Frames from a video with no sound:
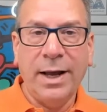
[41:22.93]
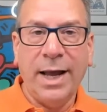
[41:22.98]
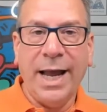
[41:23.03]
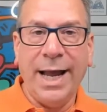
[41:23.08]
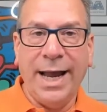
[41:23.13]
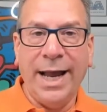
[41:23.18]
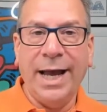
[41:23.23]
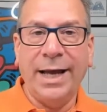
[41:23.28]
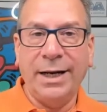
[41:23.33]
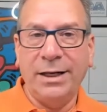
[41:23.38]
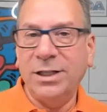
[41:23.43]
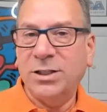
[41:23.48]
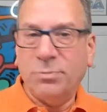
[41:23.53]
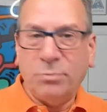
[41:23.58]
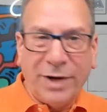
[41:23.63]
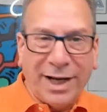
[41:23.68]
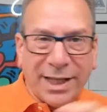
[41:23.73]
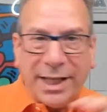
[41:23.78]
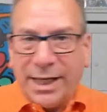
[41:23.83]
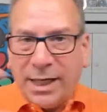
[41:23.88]
And it's
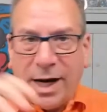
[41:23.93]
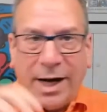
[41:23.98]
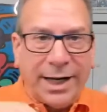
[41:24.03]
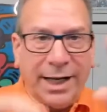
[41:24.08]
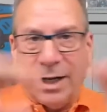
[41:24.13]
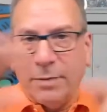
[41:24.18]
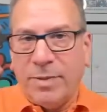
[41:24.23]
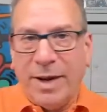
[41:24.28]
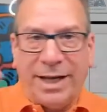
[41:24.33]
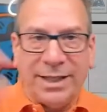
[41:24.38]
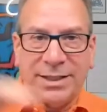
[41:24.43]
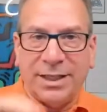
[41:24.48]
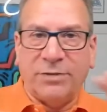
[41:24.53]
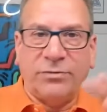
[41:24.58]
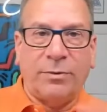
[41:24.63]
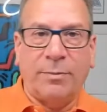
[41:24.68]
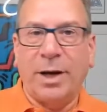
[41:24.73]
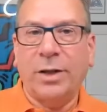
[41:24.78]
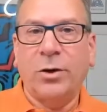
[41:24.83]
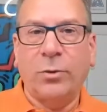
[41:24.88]
really cutting and pasting
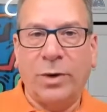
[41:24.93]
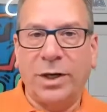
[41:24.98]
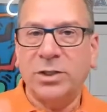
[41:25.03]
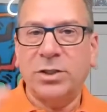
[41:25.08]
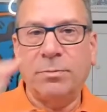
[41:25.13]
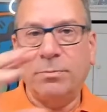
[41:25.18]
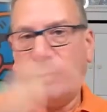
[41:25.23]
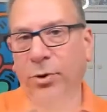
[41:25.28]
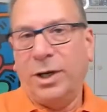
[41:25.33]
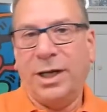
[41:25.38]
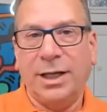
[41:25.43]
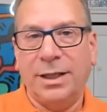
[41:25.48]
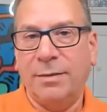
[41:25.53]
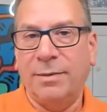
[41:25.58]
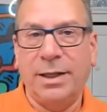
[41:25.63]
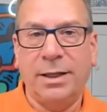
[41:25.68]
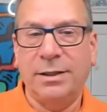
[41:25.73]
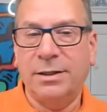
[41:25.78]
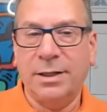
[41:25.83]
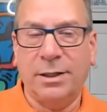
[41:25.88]
from other ones and putting them
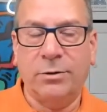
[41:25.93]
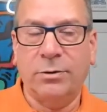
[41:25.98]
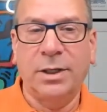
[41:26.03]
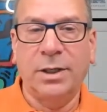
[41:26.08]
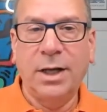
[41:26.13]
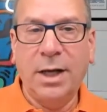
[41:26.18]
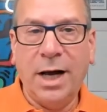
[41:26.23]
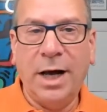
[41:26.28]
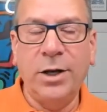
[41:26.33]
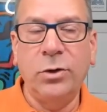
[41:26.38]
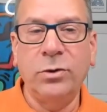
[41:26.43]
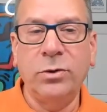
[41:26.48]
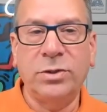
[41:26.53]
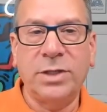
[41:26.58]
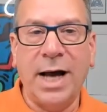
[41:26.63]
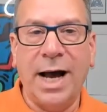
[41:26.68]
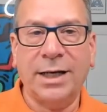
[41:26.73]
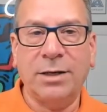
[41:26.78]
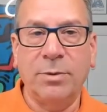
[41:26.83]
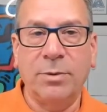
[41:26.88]
into a new
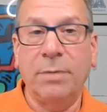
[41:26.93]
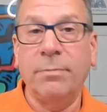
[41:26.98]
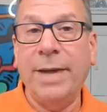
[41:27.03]
document,